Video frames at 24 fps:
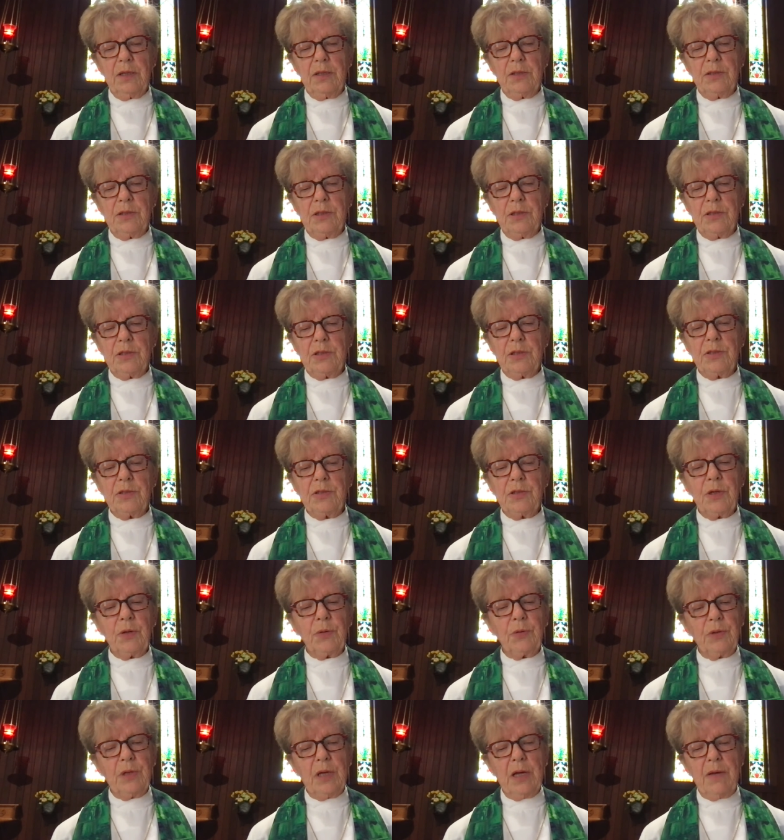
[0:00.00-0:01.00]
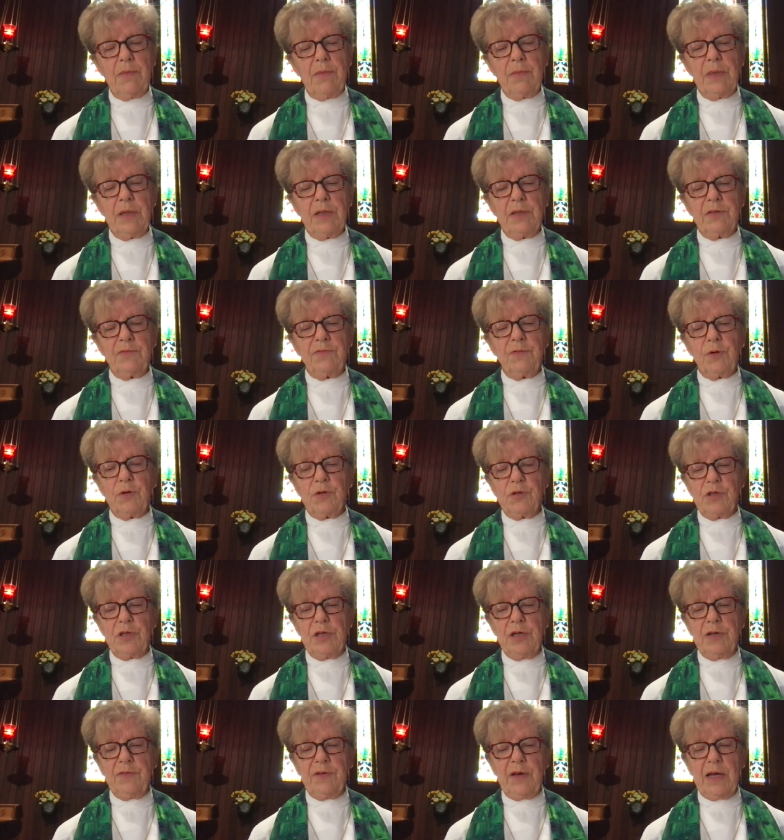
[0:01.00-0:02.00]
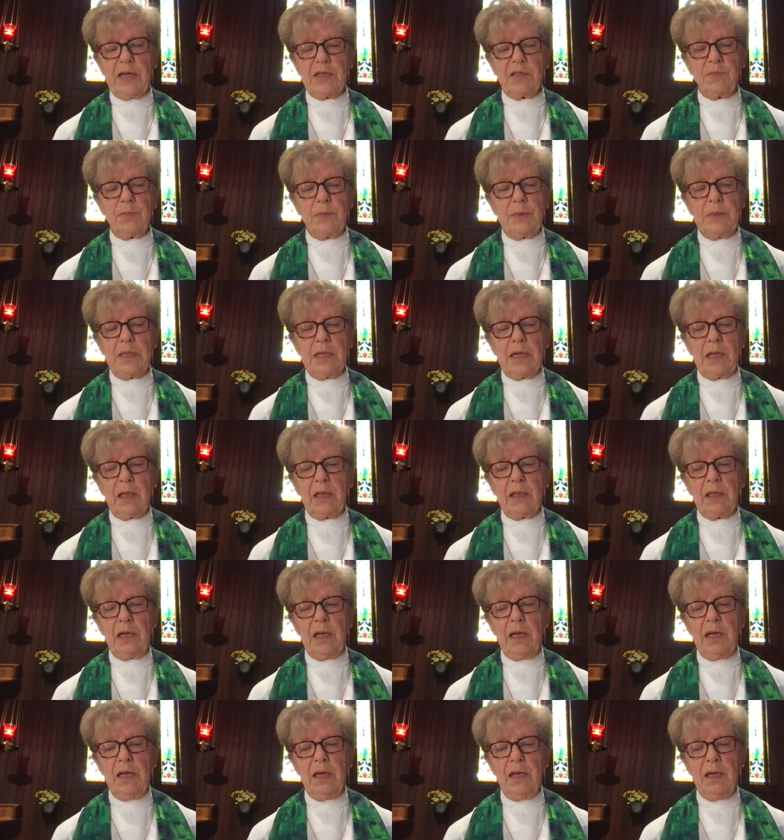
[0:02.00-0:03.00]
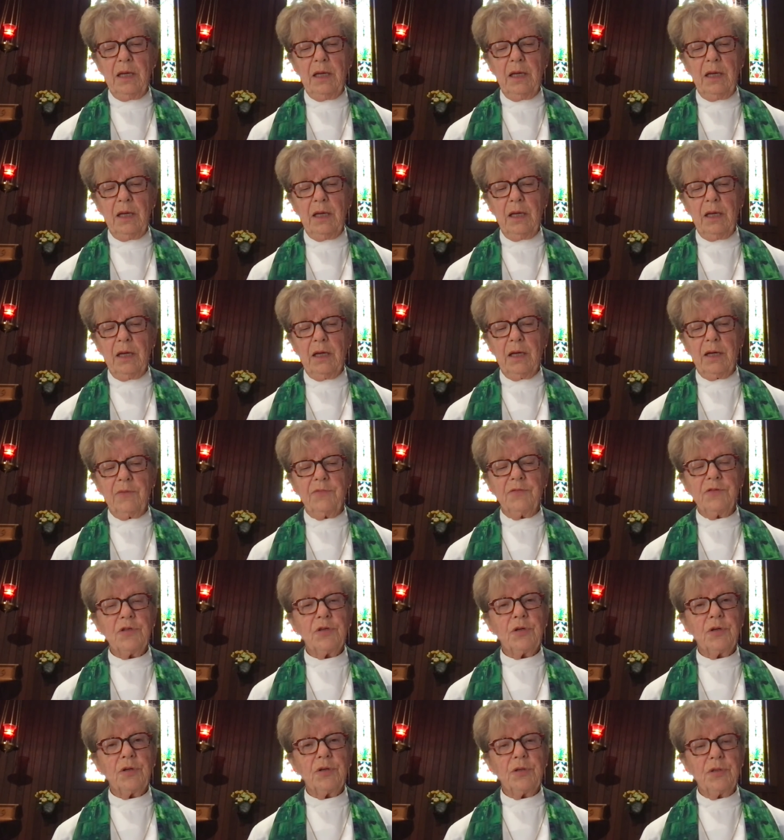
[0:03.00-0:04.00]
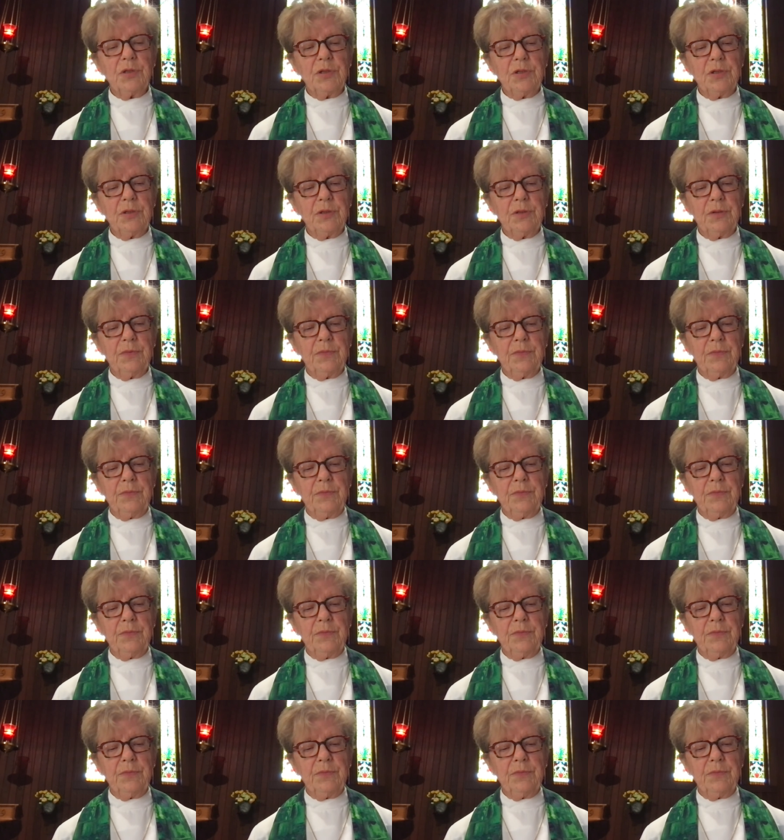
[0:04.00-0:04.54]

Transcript: Jesus showed them his version of hospitality of church.